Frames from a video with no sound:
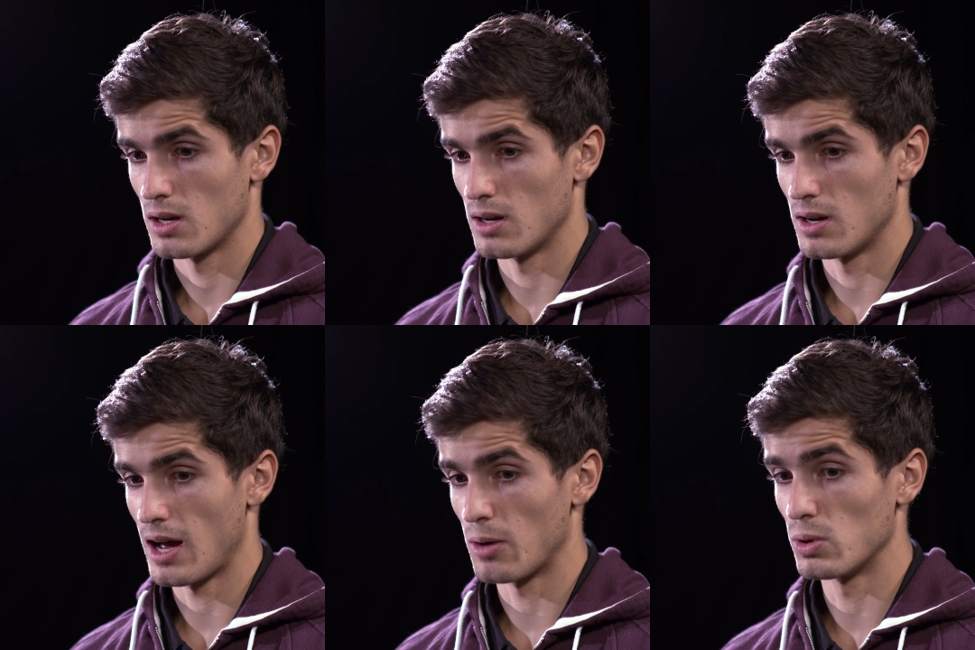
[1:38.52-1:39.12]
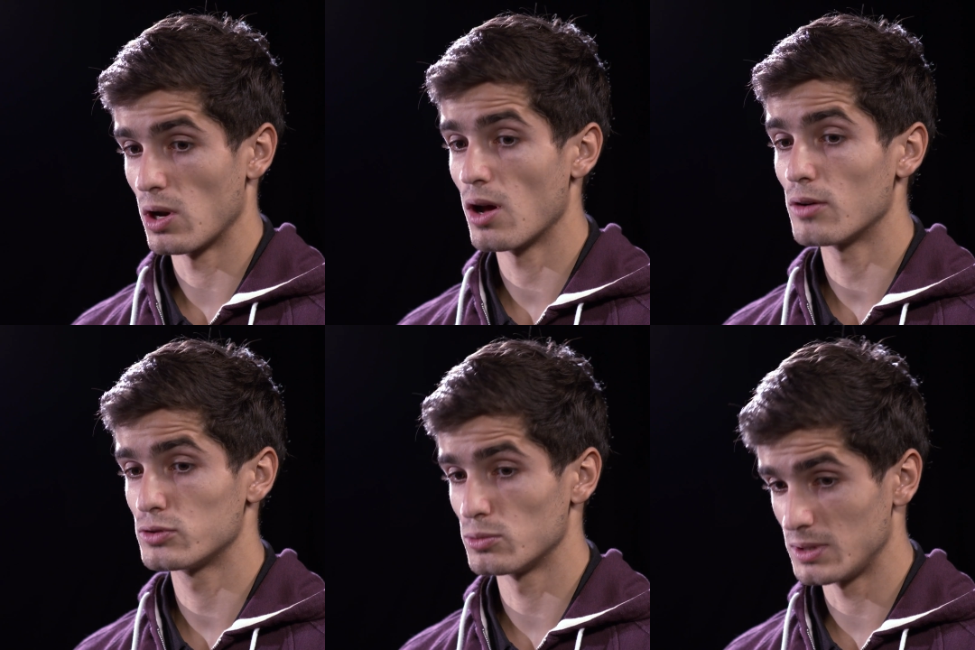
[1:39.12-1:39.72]
Uh, I would
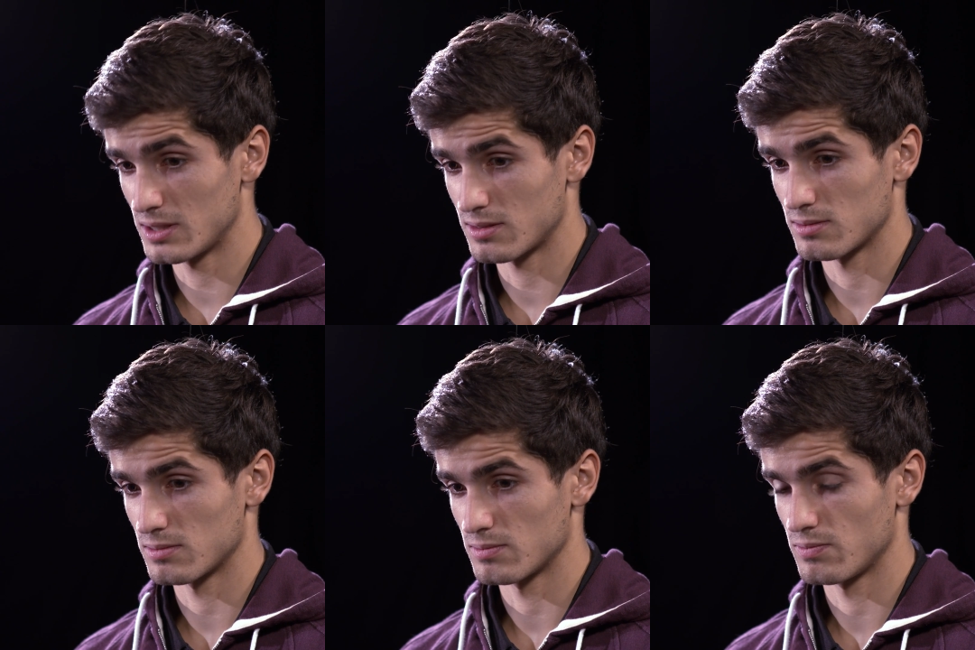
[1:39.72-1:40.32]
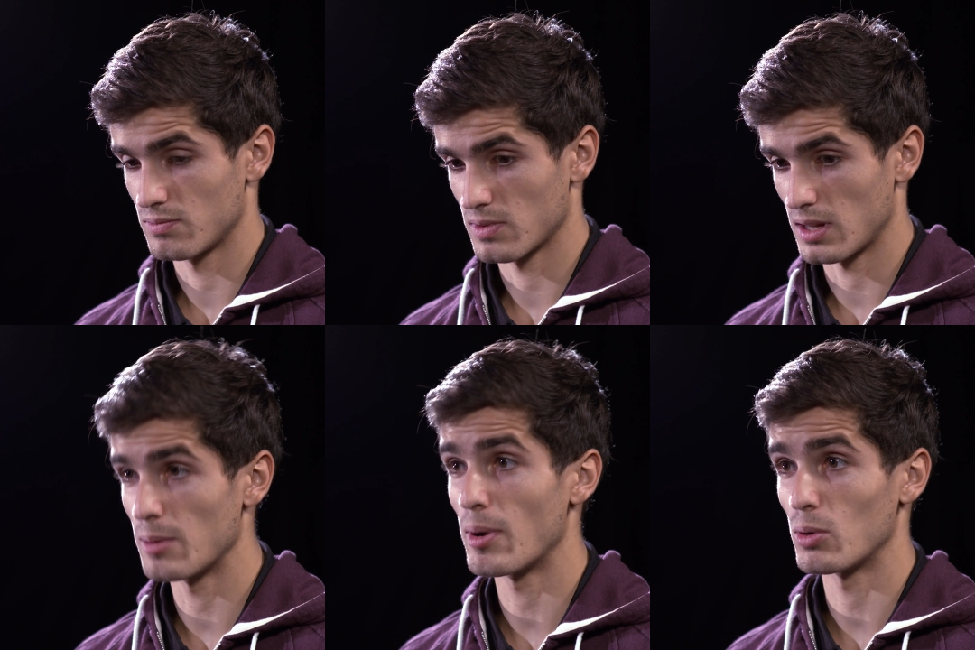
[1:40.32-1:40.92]
love to meet
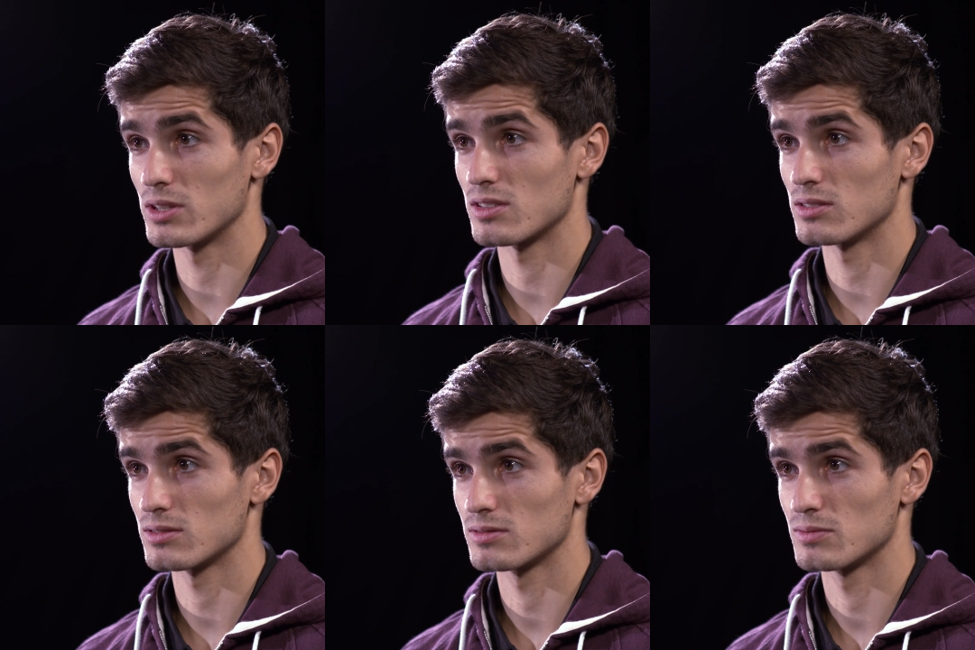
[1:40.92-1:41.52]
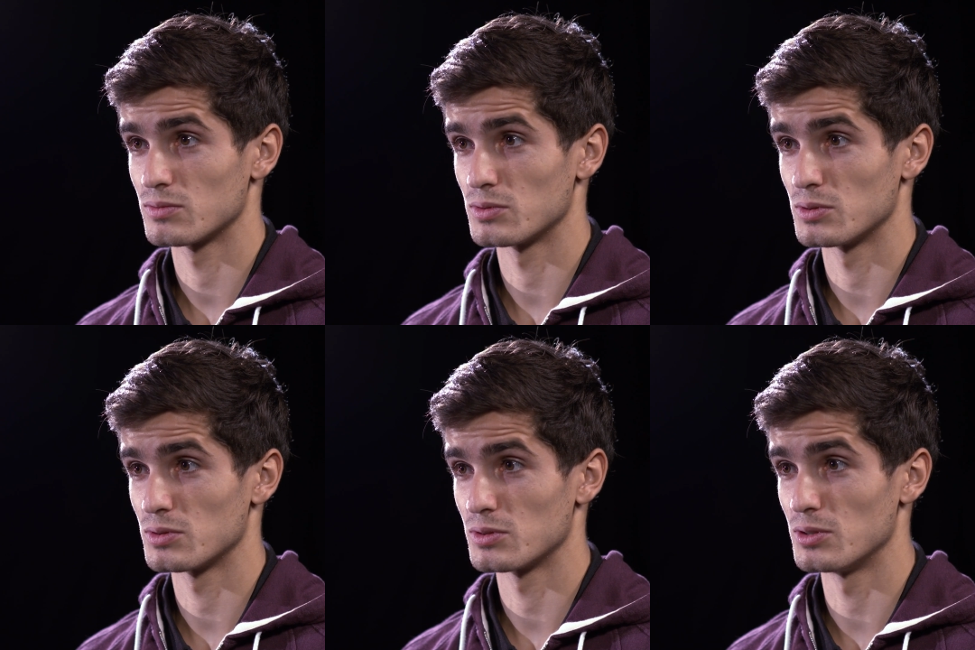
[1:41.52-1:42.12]
Emma Watson,
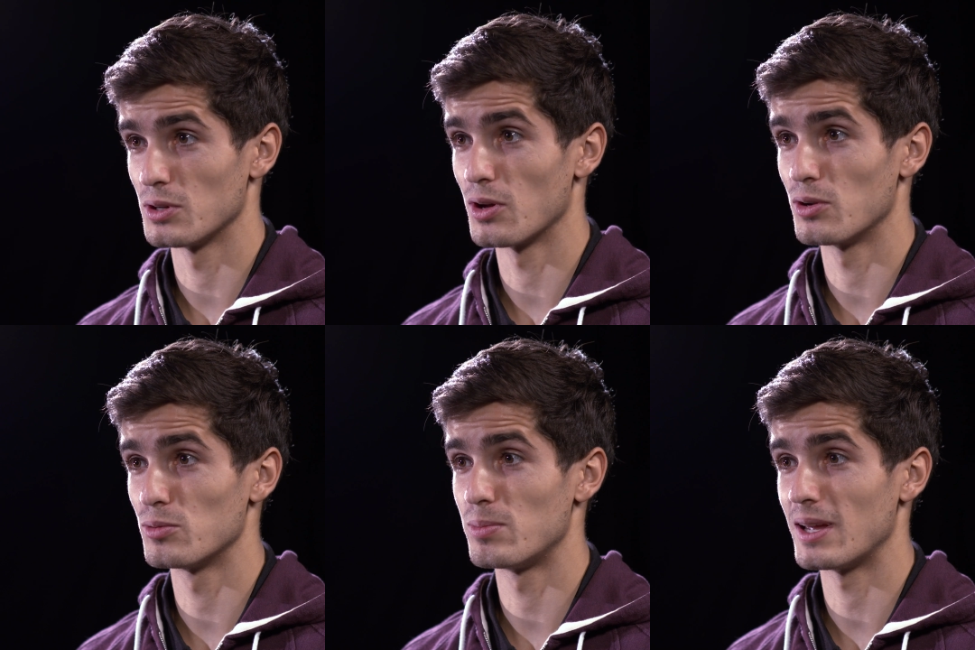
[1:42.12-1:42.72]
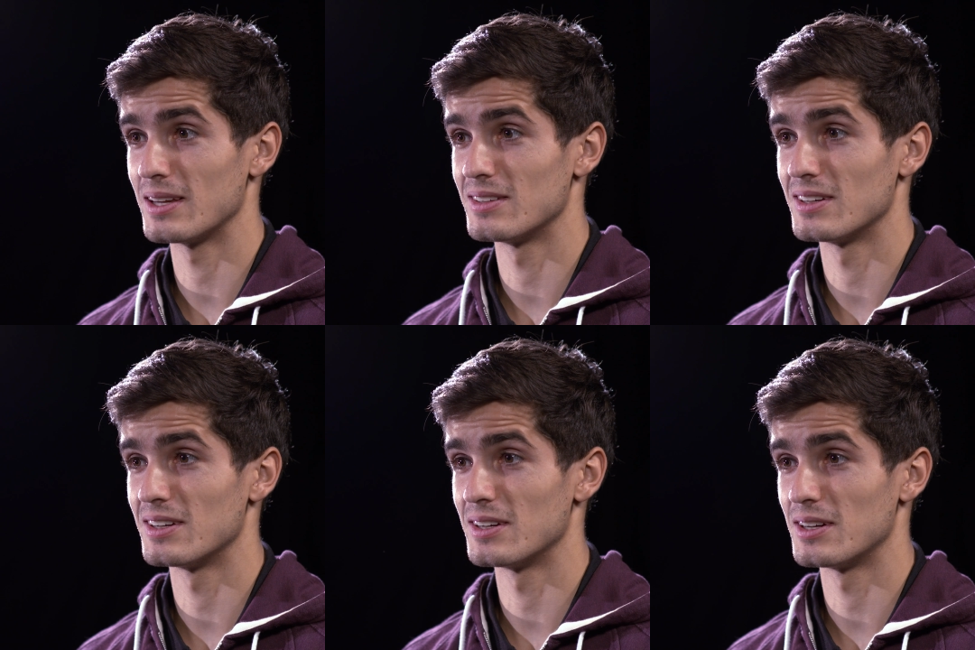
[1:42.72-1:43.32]
the girl who played uh,
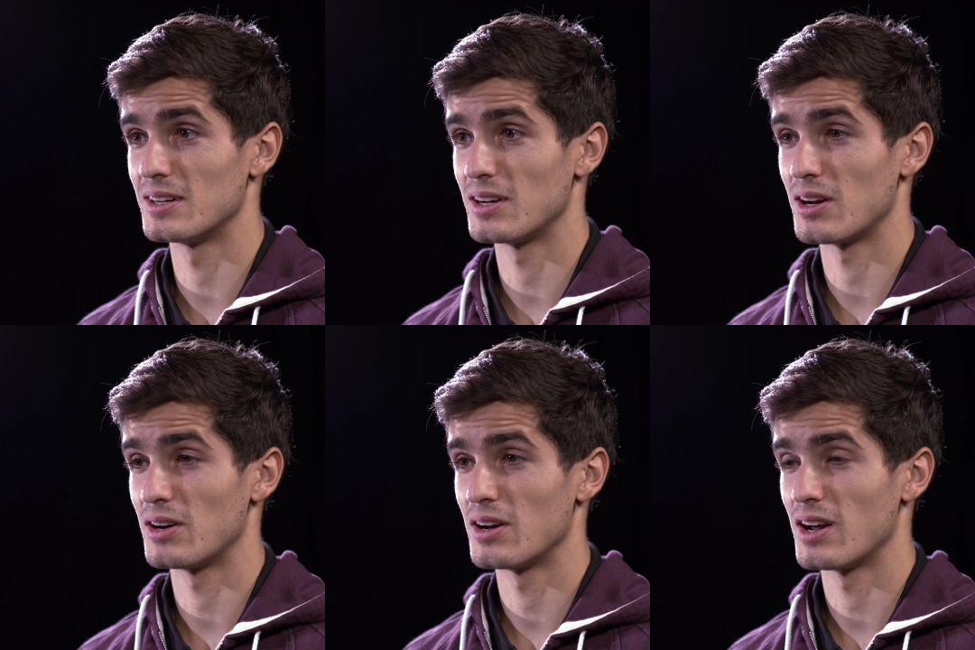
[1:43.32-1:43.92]
okay.